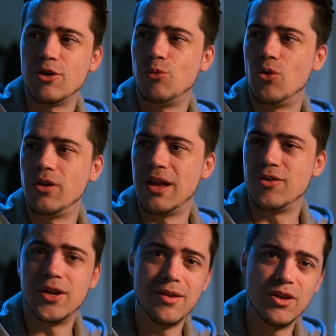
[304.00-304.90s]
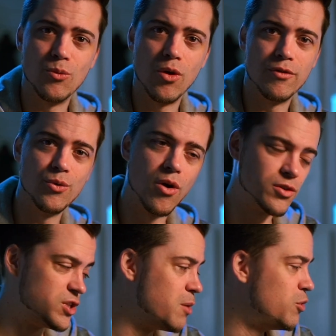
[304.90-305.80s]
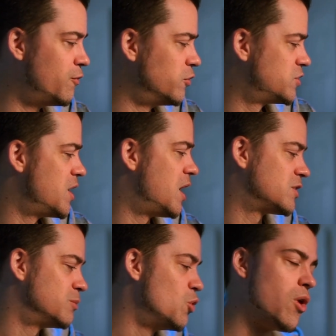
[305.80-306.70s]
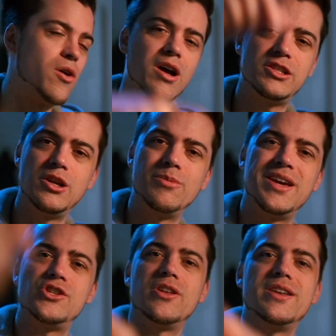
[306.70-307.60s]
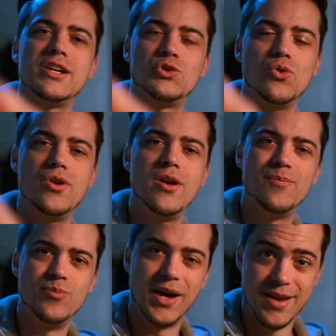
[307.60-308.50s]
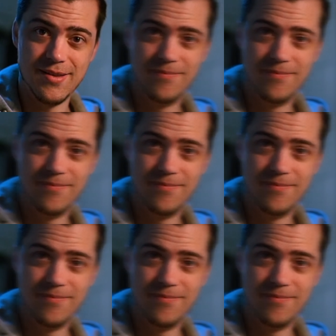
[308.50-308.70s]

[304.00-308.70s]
Have a good morning. Have a good evening, wherever you are. Stay beautiful. Stay awesome. You are awesome. Catch you on the next one. Bye.